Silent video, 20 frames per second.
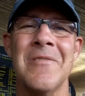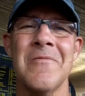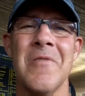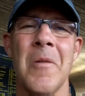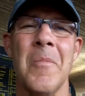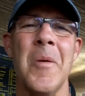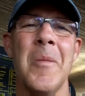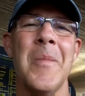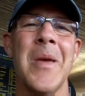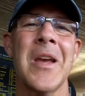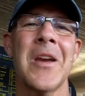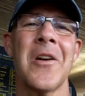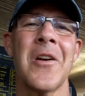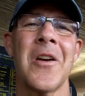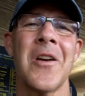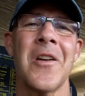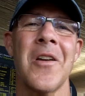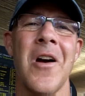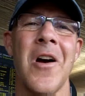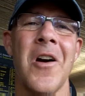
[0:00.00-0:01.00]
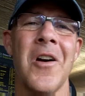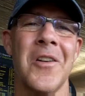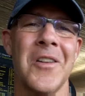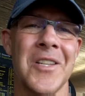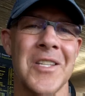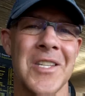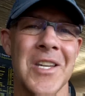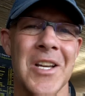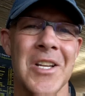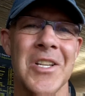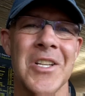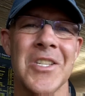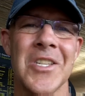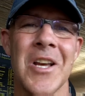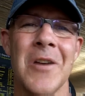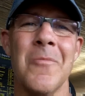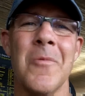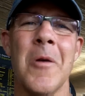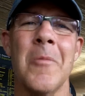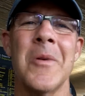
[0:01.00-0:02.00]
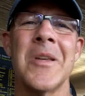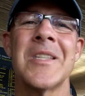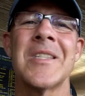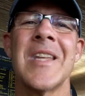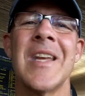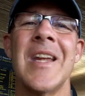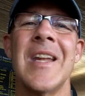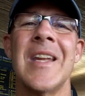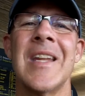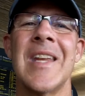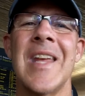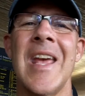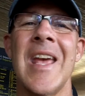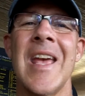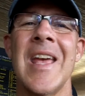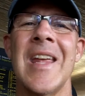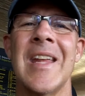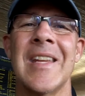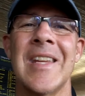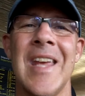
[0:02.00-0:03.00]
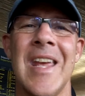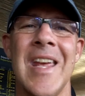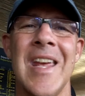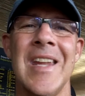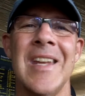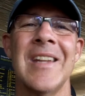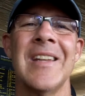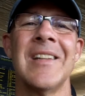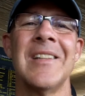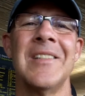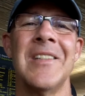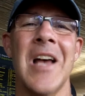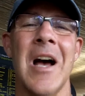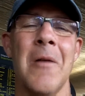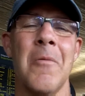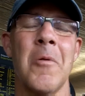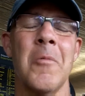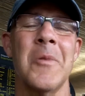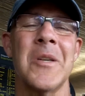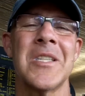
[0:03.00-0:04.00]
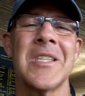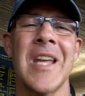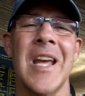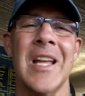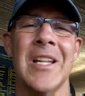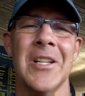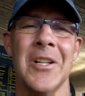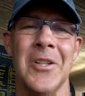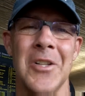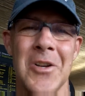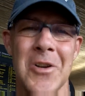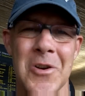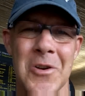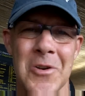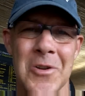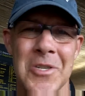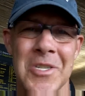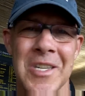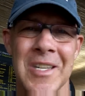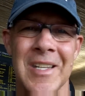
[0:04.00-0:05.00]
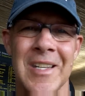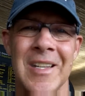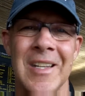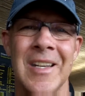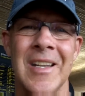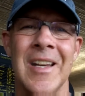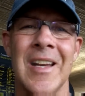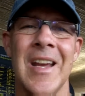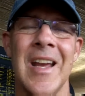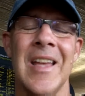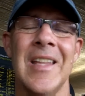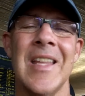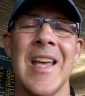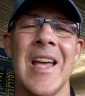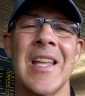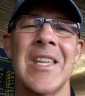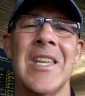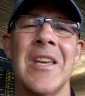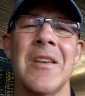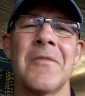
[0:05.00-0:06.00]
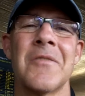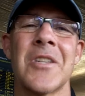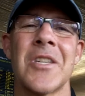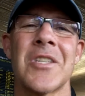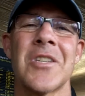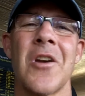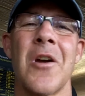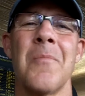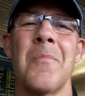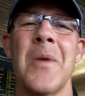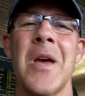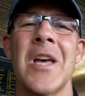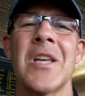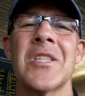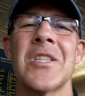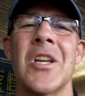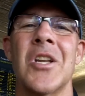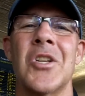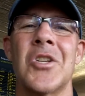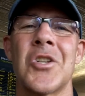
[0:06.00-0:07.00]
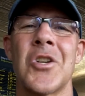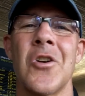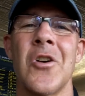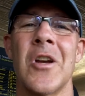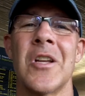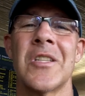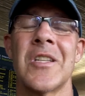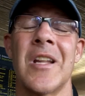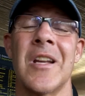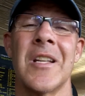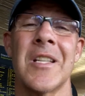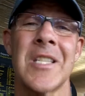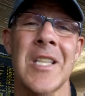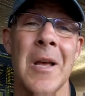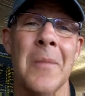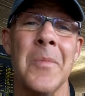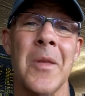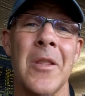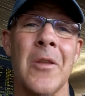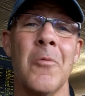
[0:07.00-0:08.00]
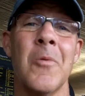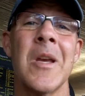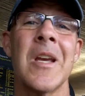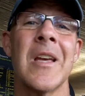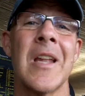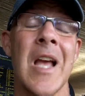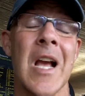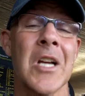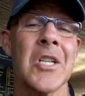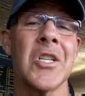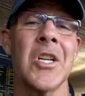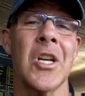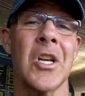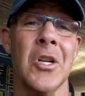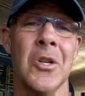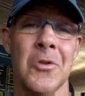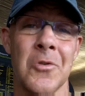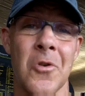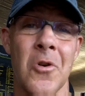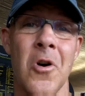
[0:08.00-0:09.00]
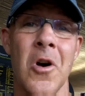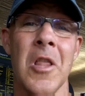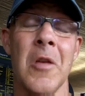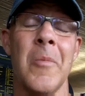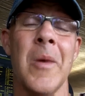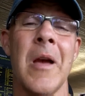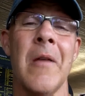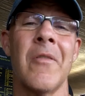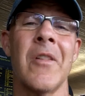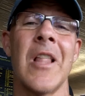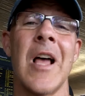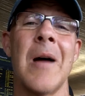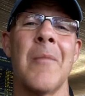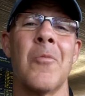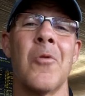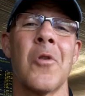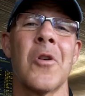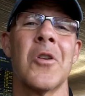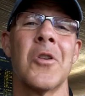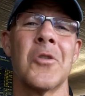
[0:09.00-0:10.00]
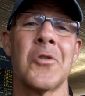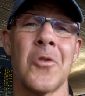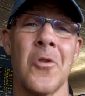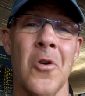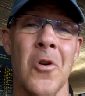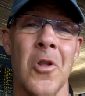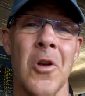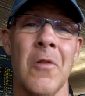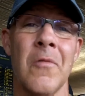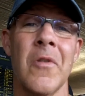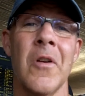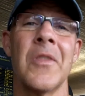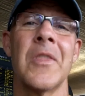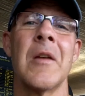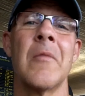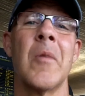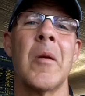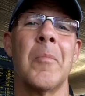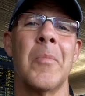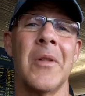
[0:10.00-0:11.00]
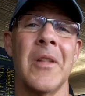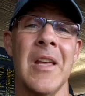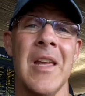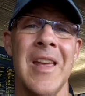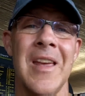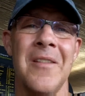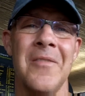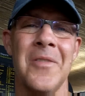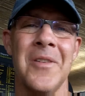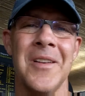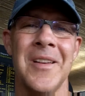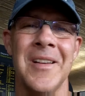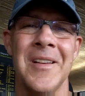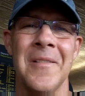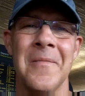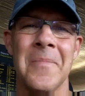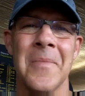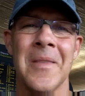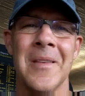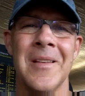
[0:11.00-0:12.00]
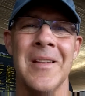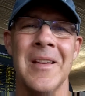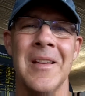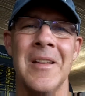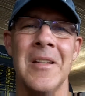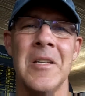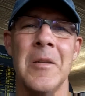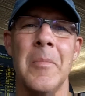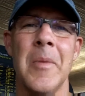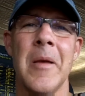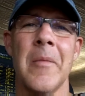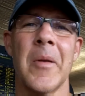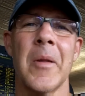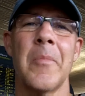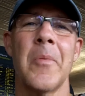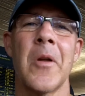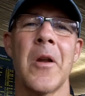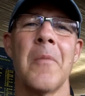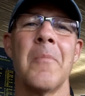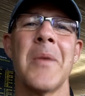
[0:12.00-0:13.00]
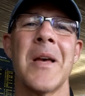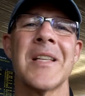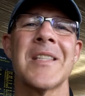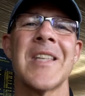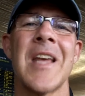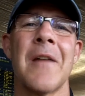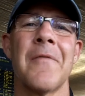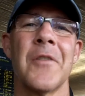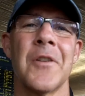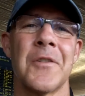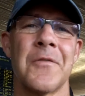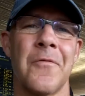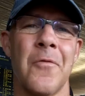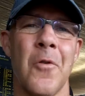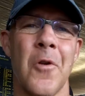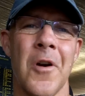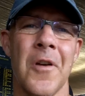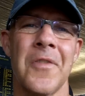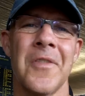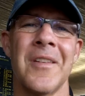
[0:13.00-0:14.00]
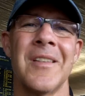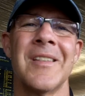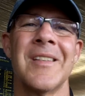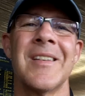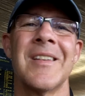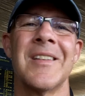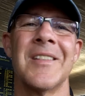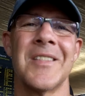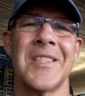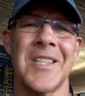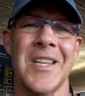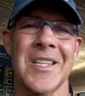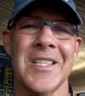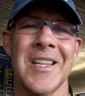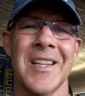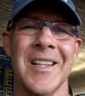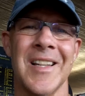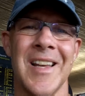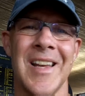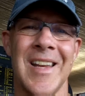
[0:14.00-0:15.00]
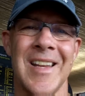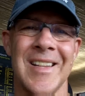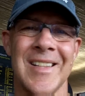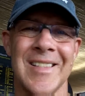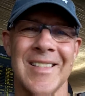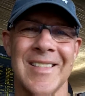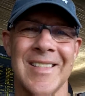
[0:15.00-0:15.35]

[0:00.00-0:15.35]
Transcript: We'll be making our decisions on what we stand to gain, not what we stand to lose, and that gives us our best insurance, and it's something that we can actually control, and we have a lot more control over it than we believe, to be able to put our best efforts forth consistently.